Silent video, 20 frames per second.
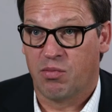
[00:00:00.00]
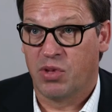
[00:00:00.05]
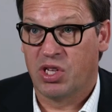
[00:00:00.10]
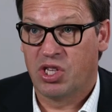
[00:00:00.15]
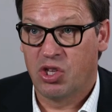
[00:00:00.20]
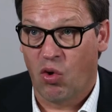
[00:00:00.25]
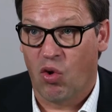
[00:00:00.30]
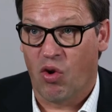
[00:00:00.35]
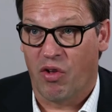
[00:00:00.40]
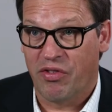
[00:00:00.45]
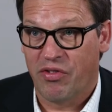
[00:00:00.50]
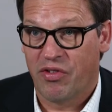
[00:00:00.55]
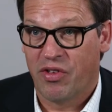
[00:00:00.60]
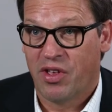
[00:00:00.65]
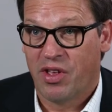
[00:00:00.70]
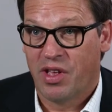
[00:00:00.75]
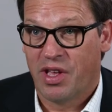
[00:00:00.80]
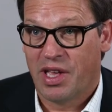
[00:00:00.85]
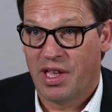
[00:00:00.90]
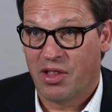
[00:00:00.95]
be taught
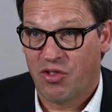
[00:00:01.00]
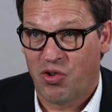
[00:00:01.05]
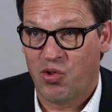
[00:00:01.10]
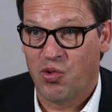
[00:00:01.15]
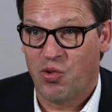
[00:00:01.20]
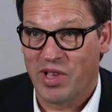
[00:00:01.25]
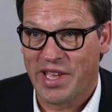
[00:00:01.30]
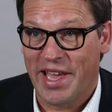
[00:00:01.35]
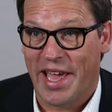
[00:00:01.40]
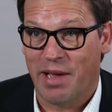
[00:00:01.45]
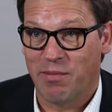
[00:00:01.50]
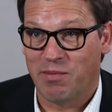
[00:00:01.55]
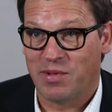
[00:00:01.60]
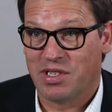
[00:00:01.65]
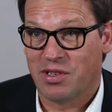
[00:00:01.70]
through games.